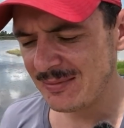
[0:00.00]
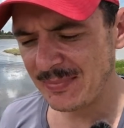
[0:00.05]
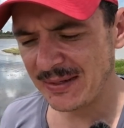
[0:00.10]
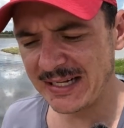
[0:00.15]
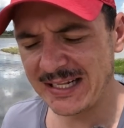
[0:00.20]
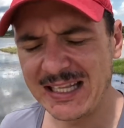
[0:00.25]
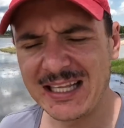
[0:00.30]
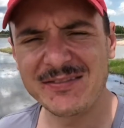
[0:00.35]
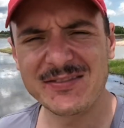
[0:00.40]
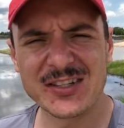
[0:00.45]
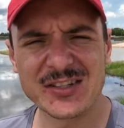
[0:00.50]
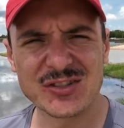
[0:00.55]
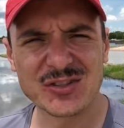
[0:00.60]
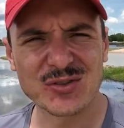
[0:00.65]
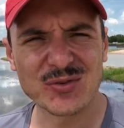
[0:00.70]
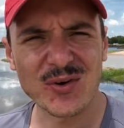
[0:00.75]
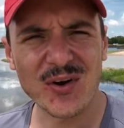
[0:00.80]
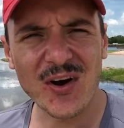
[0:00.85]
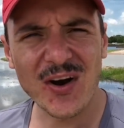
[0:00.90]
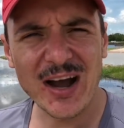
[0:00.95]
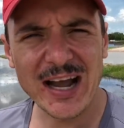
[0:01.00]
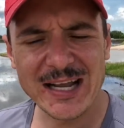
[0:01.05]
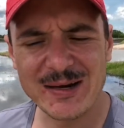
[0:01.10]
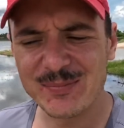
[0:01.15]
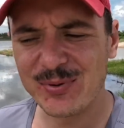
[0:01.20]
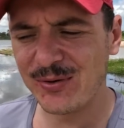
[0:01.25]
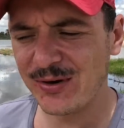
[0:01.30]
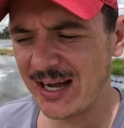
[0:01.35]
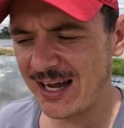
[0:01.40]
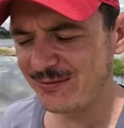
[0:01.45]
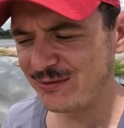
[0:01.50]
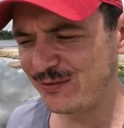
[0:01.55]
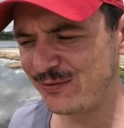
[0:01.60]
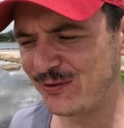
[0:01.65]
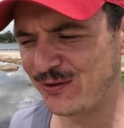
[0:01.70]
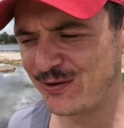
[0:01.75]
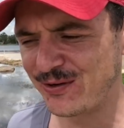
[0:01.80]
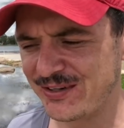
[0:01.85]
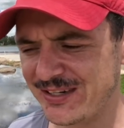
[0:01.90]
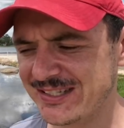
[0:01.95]
but they love to try and put other
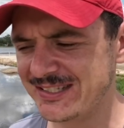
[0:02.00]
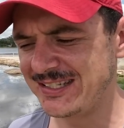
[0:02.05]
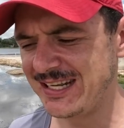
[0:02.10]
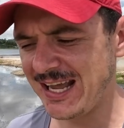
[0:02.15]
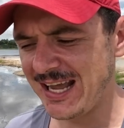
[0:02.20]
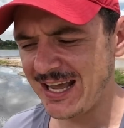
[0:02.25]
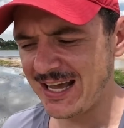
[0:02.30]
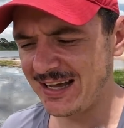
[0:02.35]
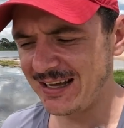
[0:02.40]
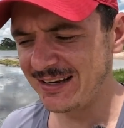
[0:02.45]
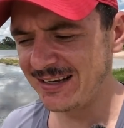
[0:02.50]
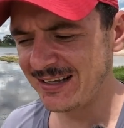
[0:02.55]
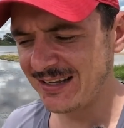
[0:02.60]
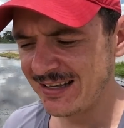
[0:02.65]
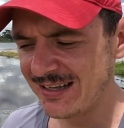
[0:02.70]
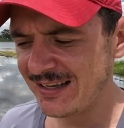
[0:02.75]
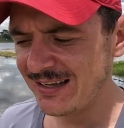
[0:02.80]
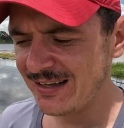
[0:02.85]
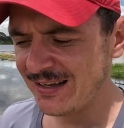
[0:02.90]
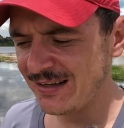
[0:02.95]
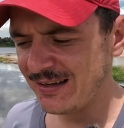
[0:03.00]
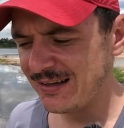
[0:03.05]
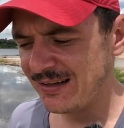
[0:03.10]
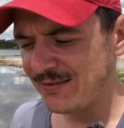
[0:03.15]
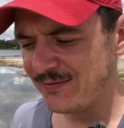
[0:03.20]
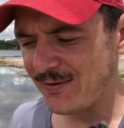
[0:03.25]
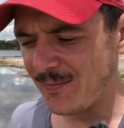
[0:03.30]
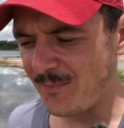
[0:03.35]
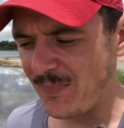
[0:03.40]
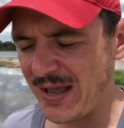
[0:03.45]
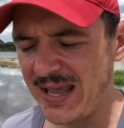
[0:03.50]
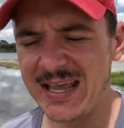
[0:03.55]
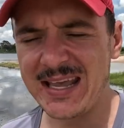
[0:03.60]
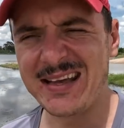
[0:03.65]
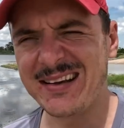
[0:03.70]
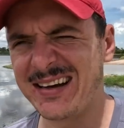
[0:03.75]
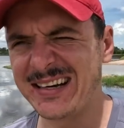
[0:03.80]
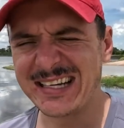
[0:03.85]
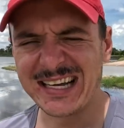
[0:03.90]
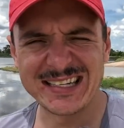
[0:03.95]
foreigners down for
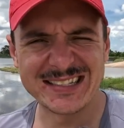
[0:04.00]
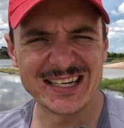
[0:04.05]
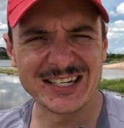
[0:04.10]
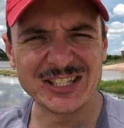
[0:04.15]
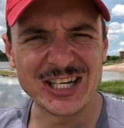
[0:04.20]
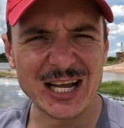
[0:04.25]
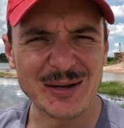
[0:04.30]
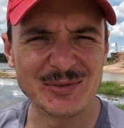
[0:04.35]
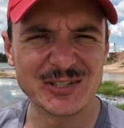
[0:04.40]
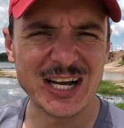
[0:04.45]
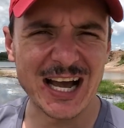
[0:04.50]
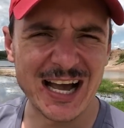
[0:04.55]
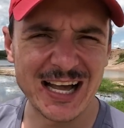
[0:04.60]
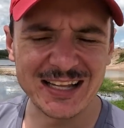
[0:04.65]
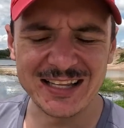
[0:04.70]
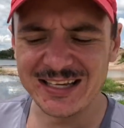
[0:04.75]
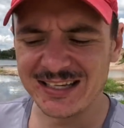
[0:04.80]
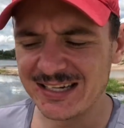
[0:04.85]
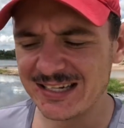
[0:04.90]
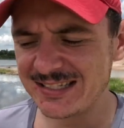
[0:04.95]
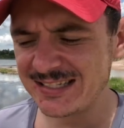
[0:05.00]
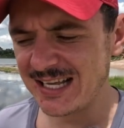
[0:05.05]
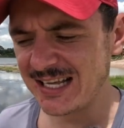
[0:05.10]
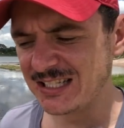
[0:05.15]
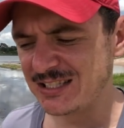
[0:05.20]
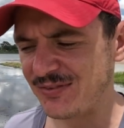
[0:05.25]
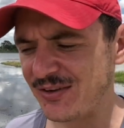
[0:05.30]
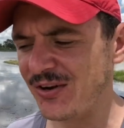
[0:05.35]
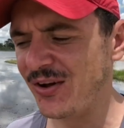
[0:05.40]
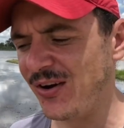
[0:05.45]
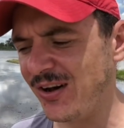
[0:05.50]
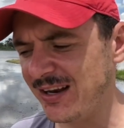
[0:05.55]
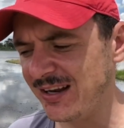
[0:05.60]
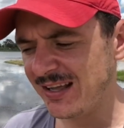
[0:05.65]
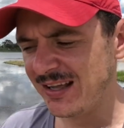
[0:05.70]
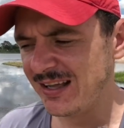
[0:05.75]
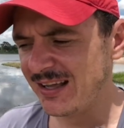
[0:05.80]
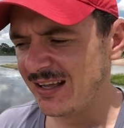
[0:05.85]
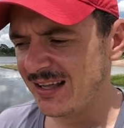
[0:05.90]
being, I guess, a cheap Charlie in a sense, for not